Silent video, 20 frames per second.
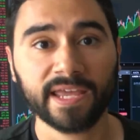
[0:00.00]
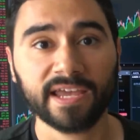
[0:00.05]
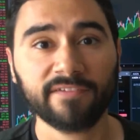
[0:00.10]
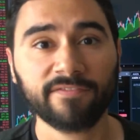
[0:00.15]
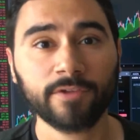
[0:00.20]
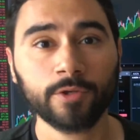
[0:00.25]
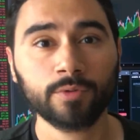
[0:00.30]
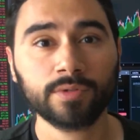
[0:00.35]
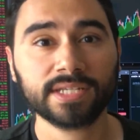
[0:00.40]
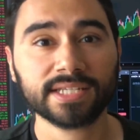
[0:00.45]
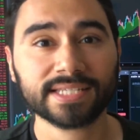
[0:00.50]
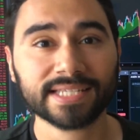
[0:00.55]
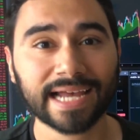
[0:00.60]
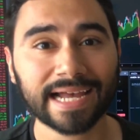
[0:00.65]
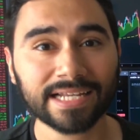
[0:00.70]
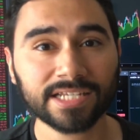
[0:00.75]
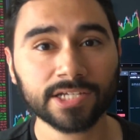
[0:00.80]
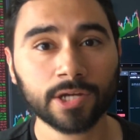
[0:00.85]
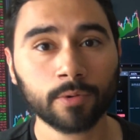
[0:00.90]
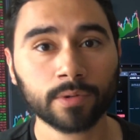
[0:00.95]
If you
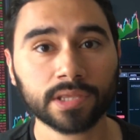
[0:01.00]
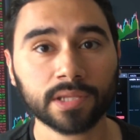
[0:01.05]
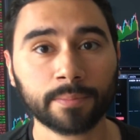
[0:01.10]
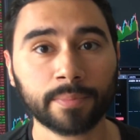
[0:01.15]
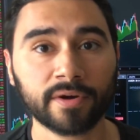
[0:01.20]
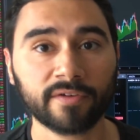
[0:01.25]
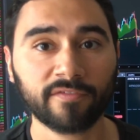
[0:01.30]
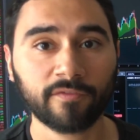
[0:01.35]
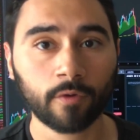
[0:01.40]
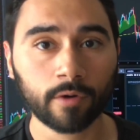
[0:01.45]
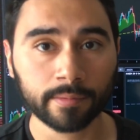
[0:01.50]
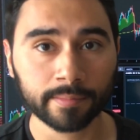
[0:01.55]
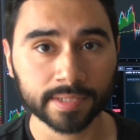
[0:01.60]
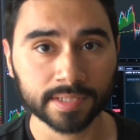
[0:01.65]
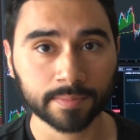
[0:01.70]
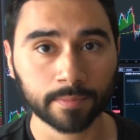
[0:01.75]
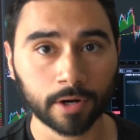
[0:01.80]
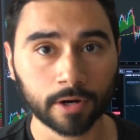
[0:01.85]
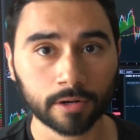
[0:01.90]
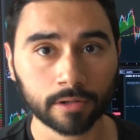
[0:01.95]
decide to go with the
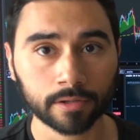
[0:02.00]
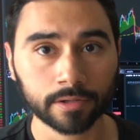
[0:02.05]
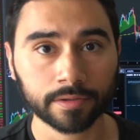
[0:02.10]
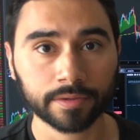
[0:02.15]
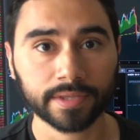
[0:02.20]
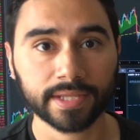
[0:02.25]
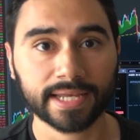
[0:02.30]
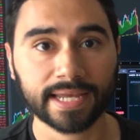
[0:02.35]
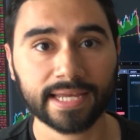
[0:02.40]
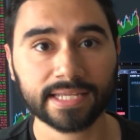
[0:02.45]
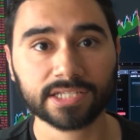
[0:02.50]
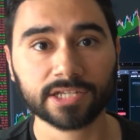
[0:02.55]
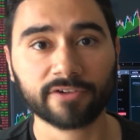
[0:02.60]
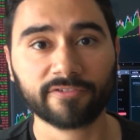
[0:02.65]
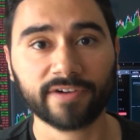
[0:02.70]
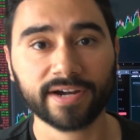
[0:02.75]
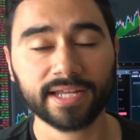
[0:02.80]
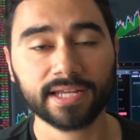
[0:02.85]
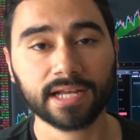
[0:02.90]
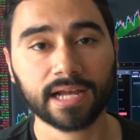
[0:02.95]
performance model, the case
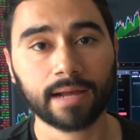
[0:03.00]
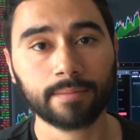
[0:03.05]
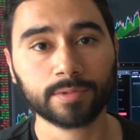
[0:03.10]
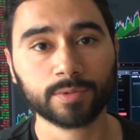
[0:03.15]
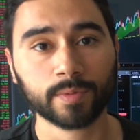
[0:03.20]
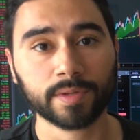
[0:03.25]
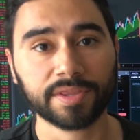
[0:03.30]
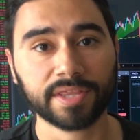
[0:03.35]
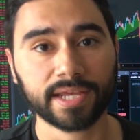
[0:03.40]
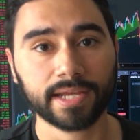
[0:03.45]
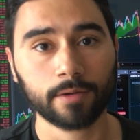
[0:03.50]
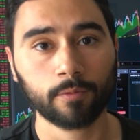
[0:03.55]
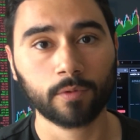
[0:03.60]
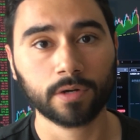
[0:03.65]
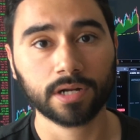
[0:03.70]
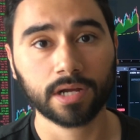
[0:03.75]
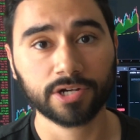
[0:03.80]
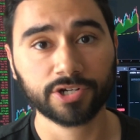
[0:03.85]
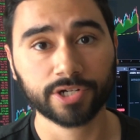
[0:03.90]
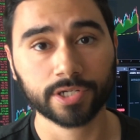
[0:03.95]
already comes with a
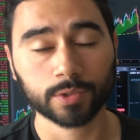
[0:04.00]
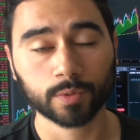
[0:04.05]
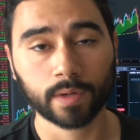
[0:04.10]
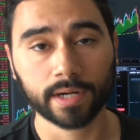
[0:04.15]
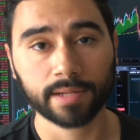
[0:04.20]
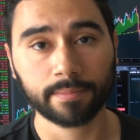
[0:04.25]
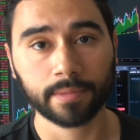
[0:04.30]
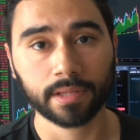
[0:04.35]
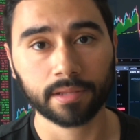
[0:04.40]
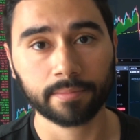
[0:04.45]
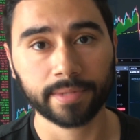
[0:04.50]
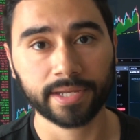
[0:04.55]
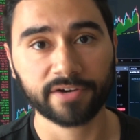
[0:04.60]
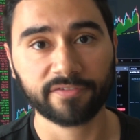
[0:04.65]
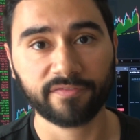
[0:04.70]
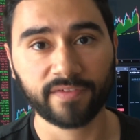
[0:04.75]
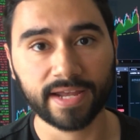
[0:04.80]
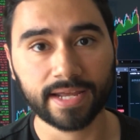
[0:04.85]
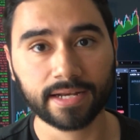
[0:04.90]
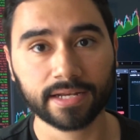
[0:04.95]
one hundred twenty millimeter
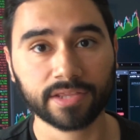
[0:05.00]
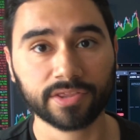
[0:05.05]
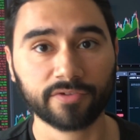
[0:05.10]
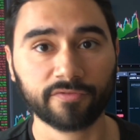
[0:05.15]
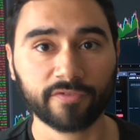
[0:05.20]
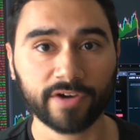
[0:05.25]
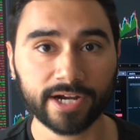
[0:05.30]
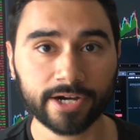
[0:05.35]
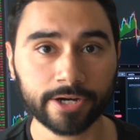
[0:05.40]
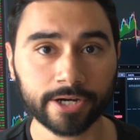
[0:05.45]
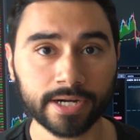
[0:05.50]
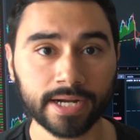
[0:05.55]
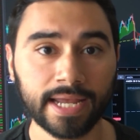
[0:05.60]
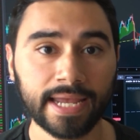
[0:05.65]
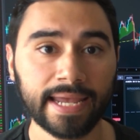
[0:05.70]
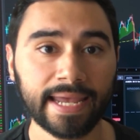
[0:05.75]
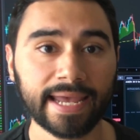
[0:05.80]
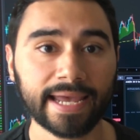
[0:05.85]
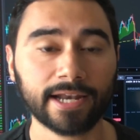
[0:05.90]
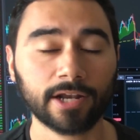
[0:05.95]
fan in the rear
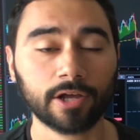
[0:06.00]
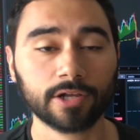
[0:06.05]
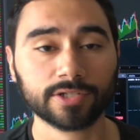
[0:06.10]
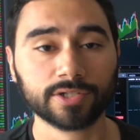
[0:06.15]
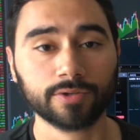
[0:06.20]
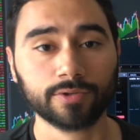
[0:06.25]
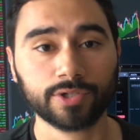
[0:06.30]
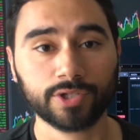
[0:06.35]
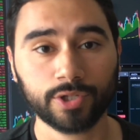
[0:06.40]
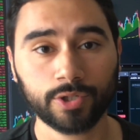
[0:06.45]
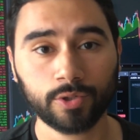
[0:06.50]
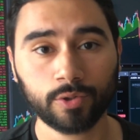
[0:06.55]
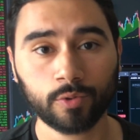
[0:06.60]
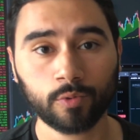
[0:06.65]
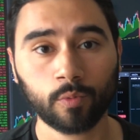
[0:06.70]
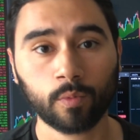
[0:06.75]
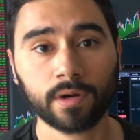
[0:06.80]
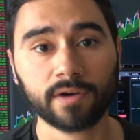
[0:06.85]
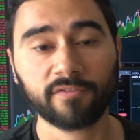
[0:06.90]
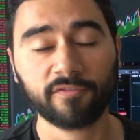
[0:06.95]
and also two
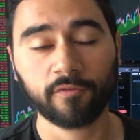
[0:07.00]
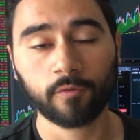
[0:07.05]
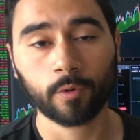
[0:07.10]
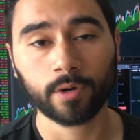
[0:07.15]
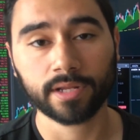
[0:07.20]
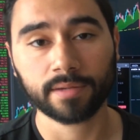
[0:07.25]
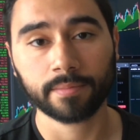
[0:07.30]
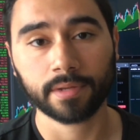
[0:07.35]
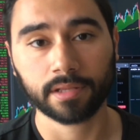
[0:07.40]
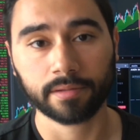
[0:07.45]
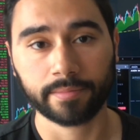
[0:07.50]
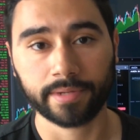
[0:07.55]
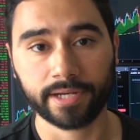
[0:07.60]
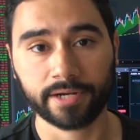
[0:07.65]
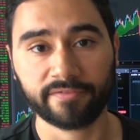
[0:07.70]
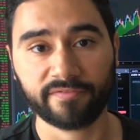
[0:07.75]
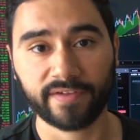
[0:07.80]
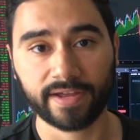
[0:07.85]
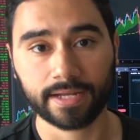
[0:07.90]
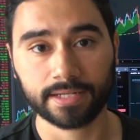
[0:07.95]
one hundred forty
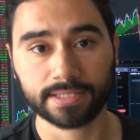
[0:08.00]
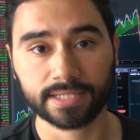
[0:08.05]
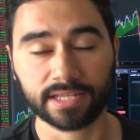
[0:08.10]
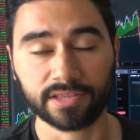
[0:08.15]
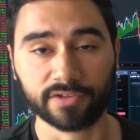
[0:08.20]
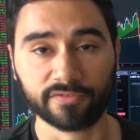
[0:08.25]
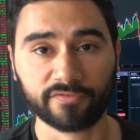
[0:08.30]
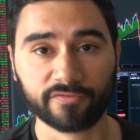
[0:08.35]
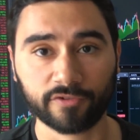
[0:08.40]
millimeter fans in the